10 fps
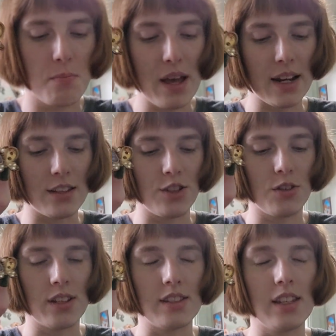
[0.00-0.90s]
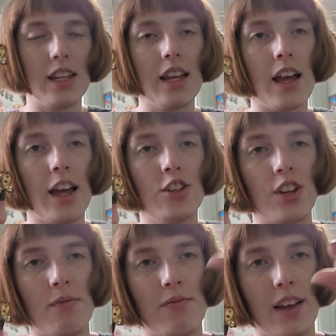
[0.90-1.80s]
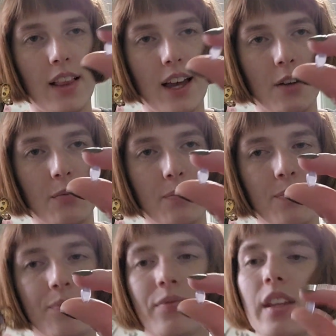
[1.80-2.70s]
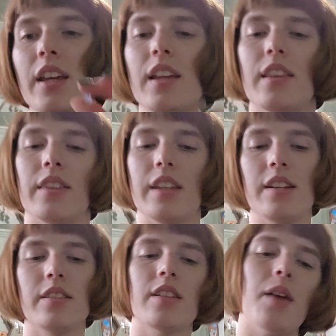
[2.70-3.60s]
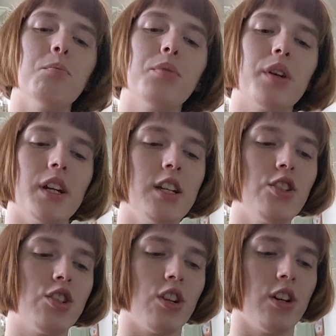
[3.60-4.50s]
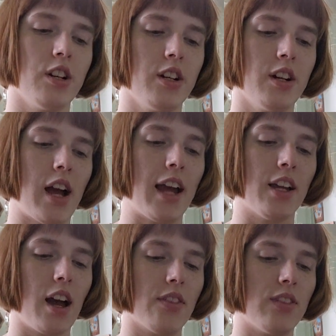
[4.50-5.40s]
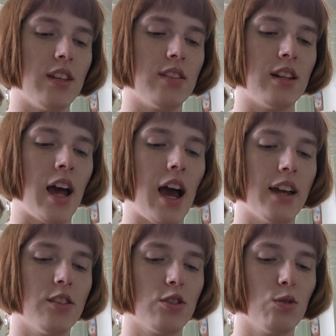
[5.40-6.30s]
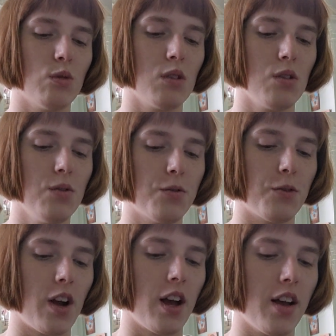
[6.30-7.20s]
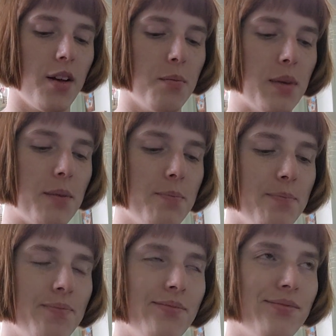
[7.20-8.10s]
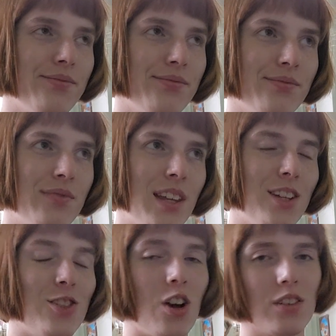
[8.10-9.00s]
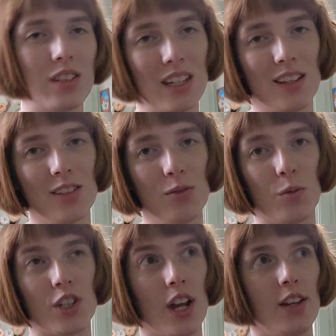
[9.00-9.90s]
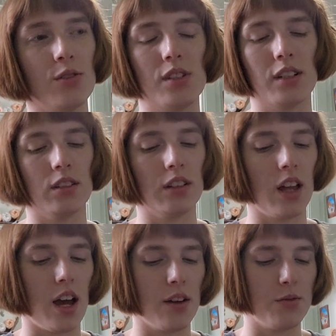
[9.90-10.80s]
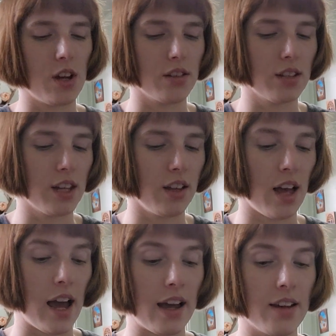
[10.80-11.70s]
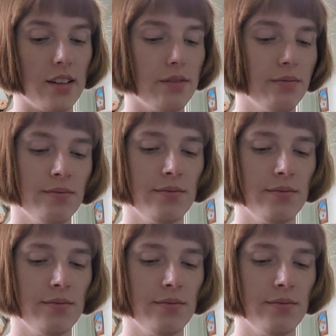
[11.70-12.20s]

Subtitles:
But as you can see, a gem fell out. These, I'm pretty sure I got these in high school from Dolls Kill, which I used to love Dolls Kill. I